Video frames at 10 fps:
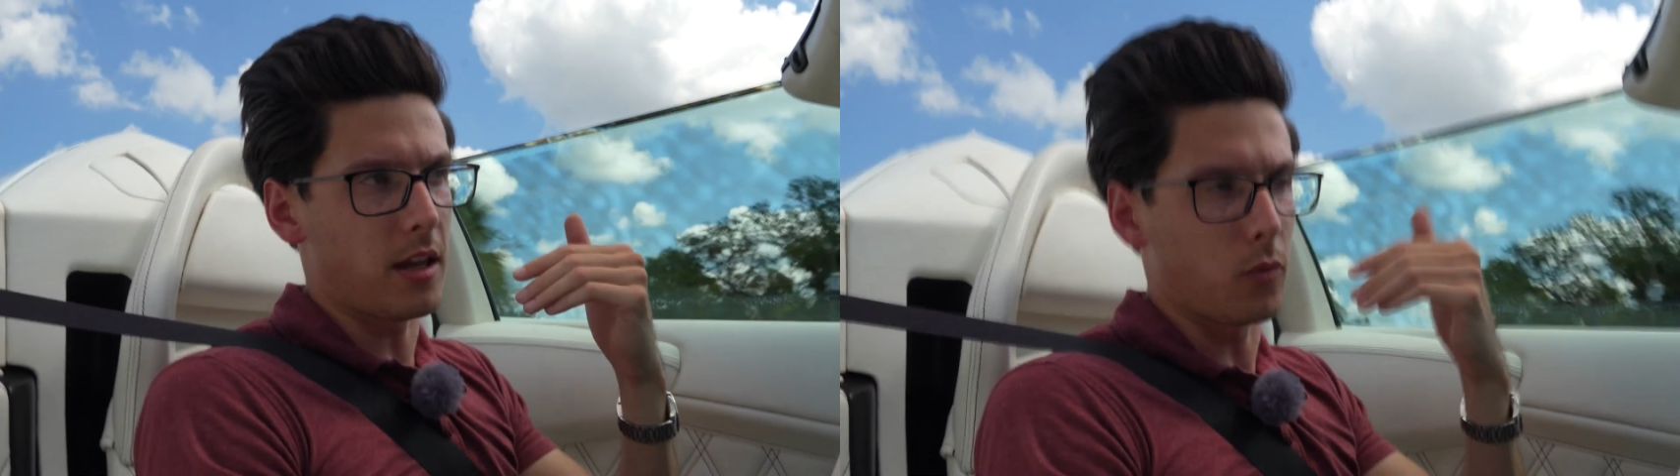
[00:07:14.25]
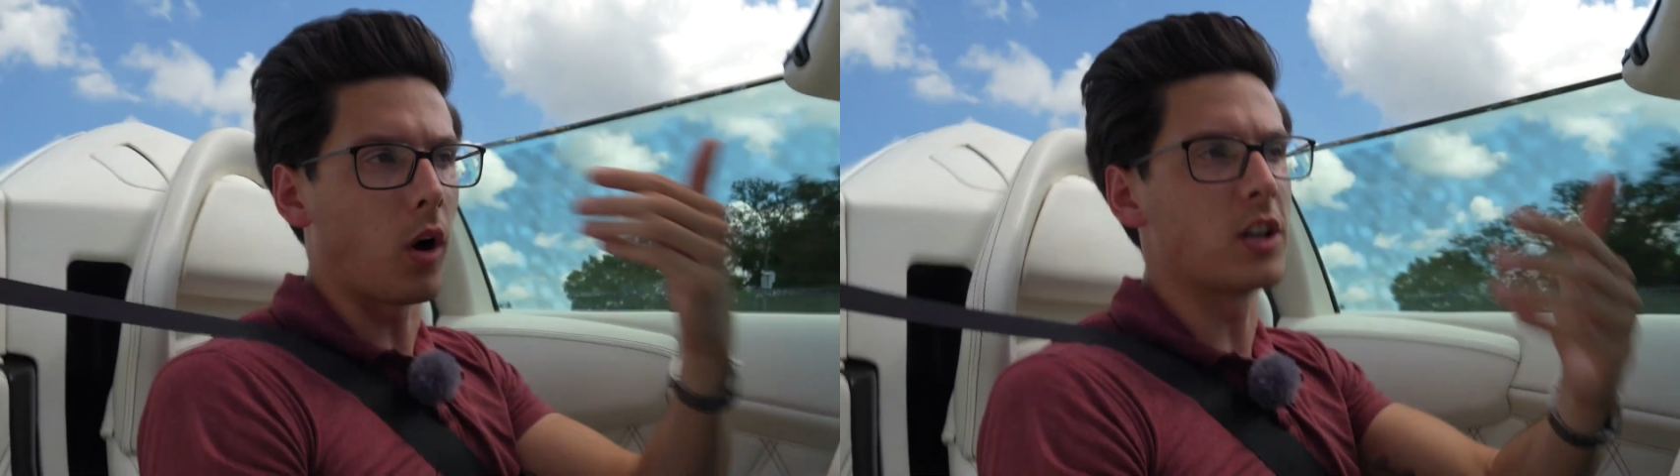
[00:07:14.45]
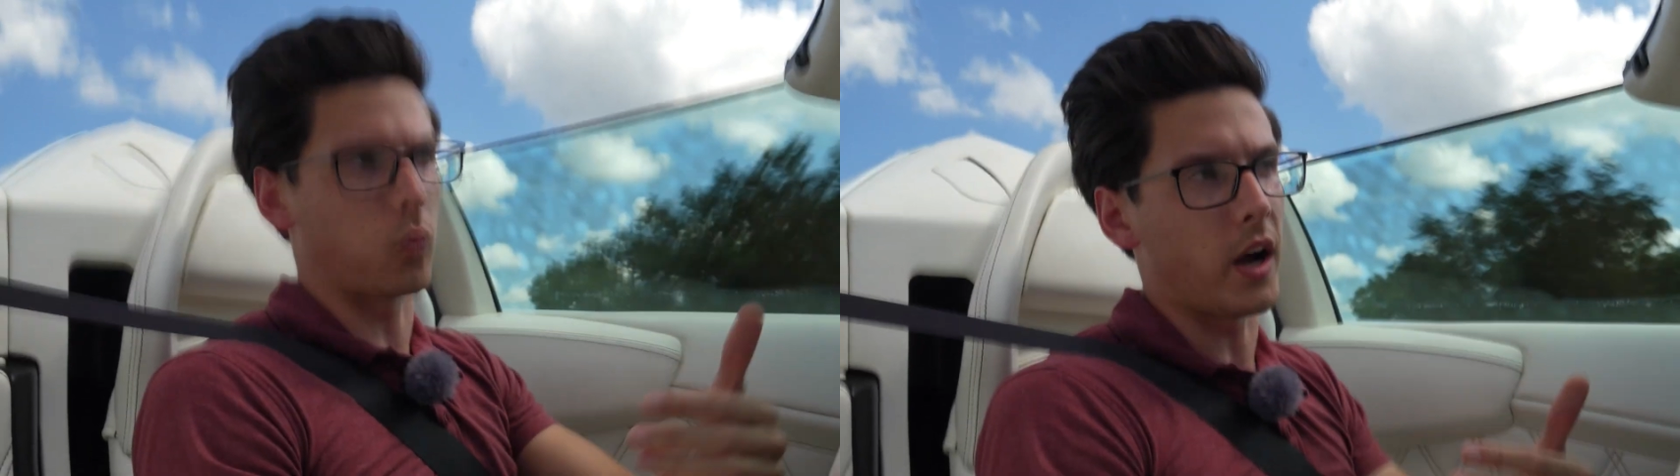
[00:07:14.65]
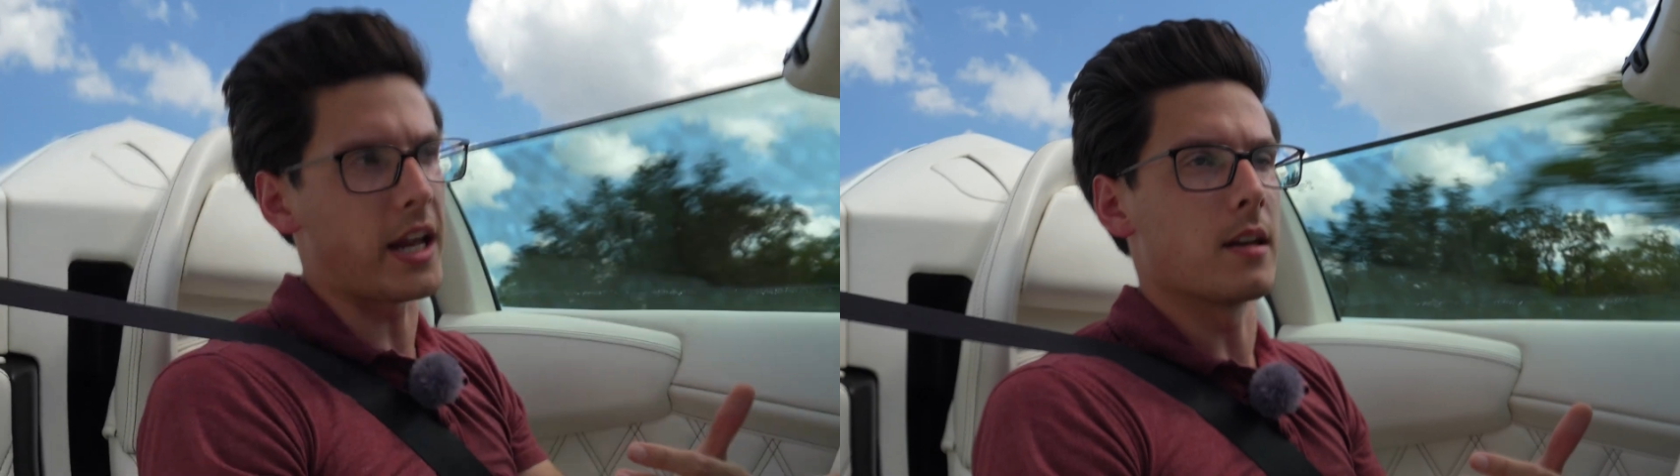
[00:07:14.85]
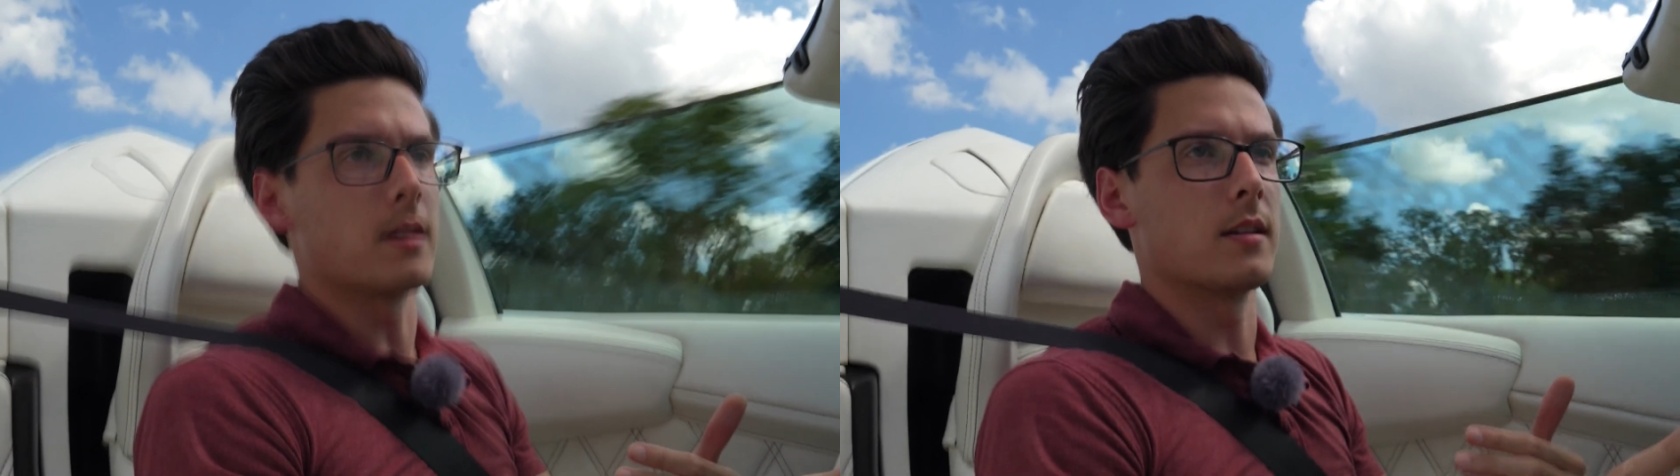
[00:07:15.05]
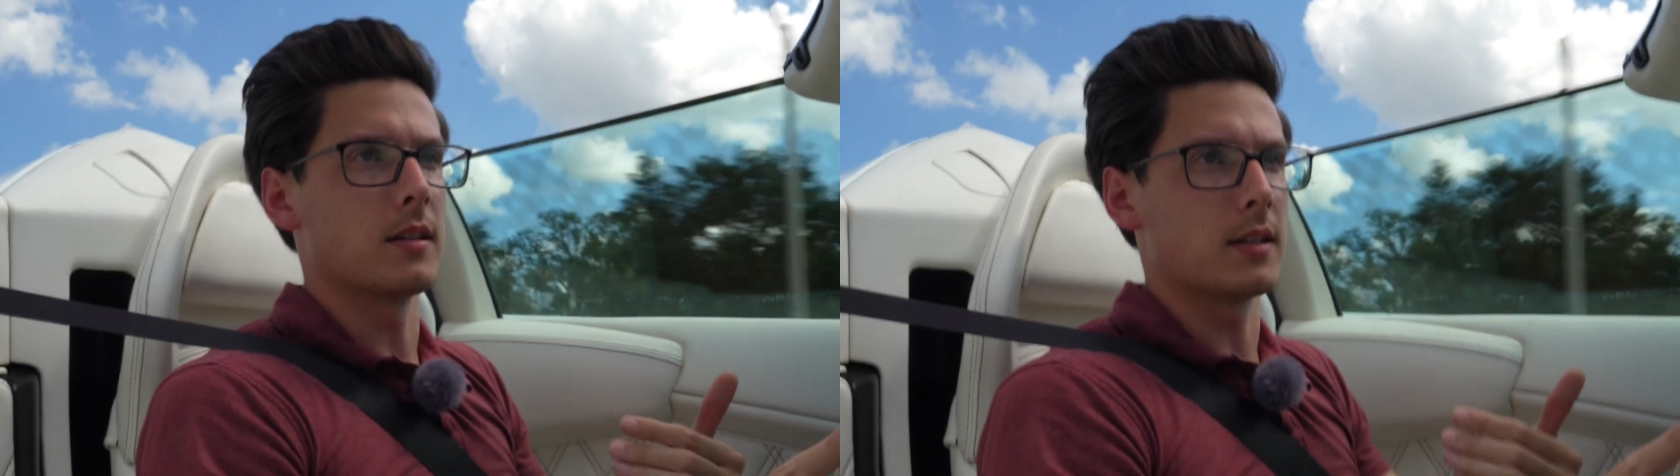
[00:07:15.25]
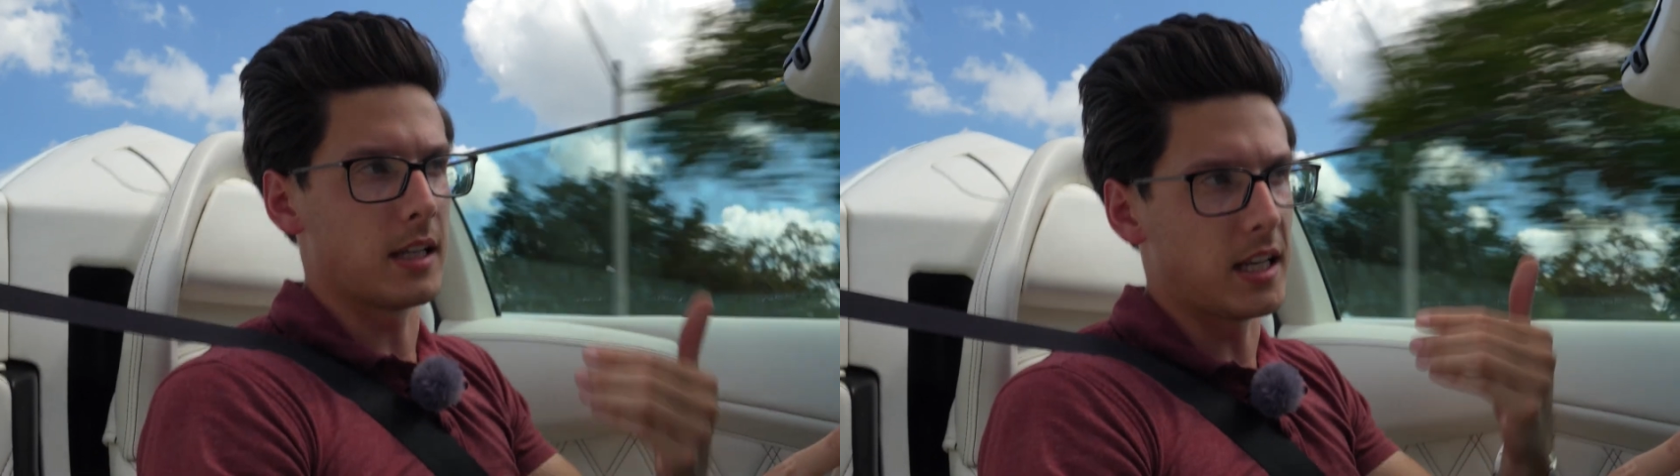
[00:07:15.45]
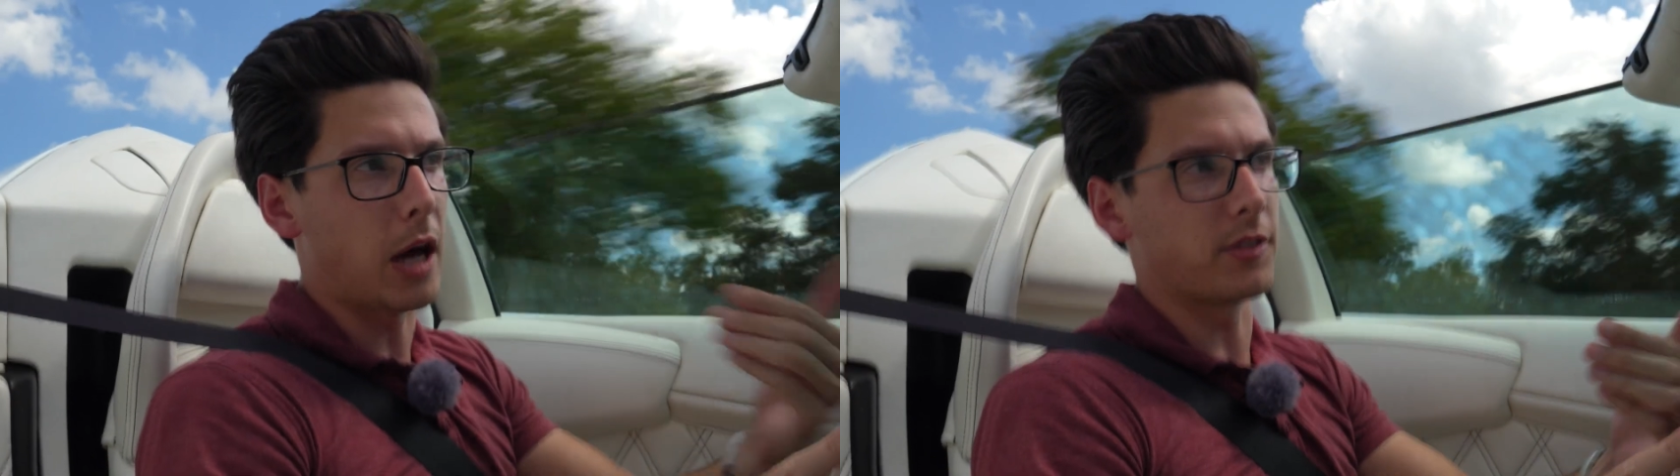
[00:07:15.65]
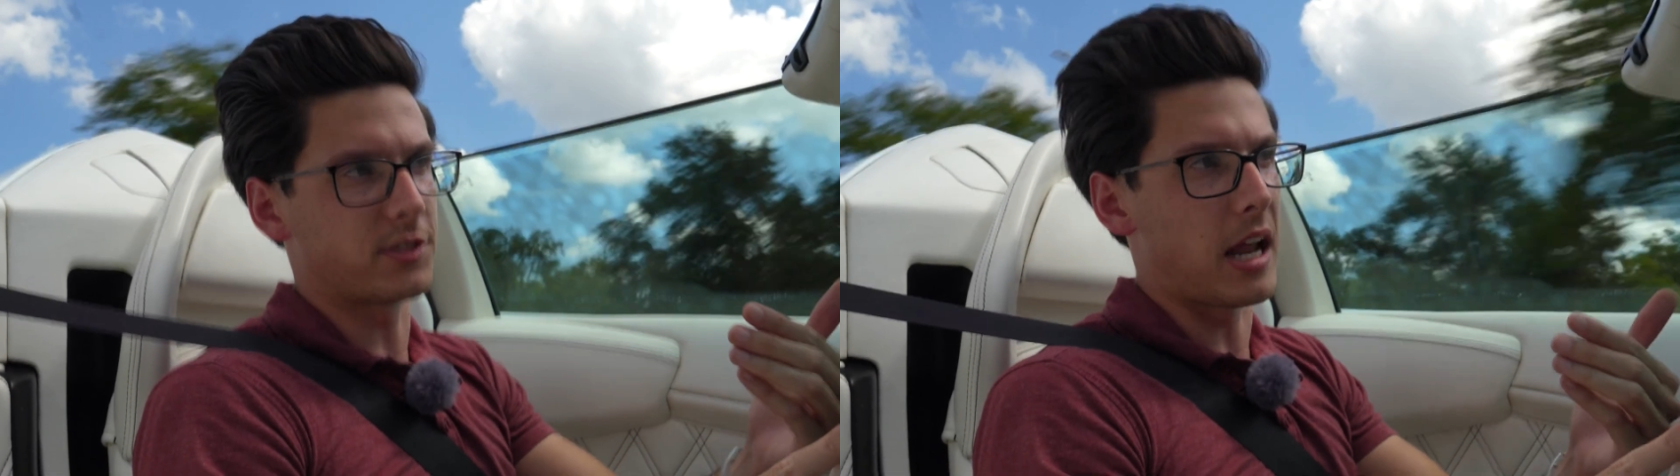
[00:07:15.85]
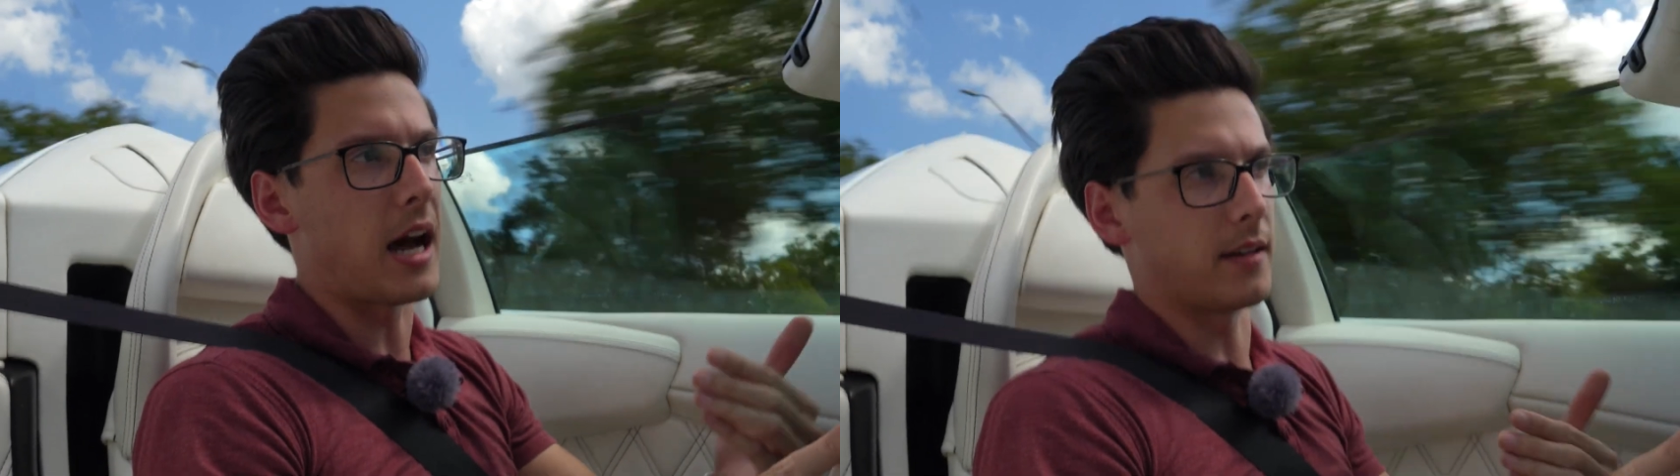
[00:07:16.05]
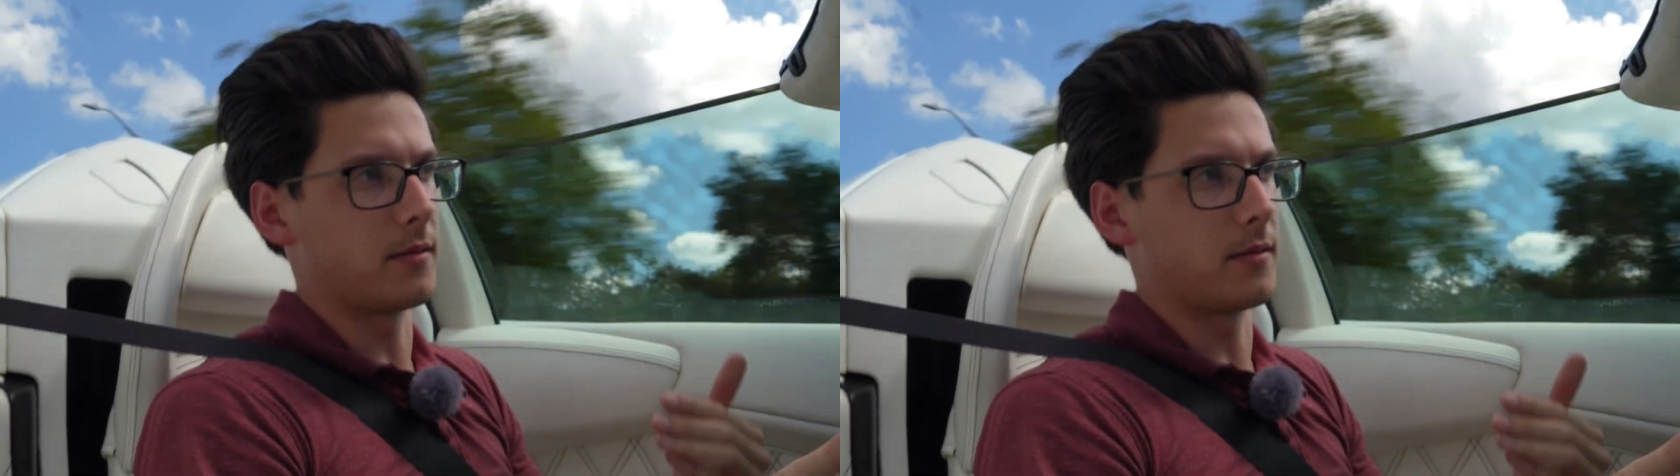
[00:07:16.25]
was white and now it's not